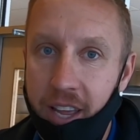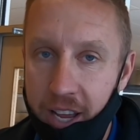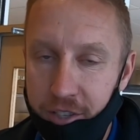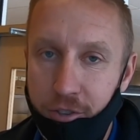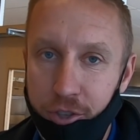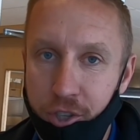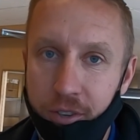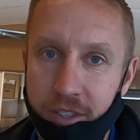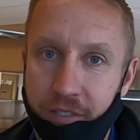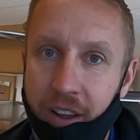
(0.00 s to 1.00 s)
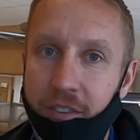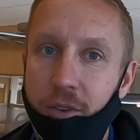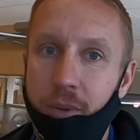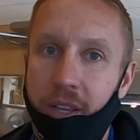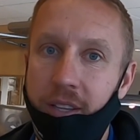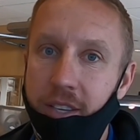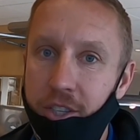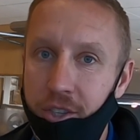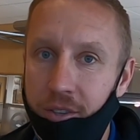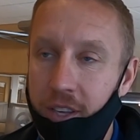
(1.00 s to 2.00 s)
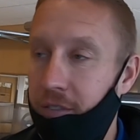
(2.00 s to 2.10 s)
ask your insurance if you have to do anything additional.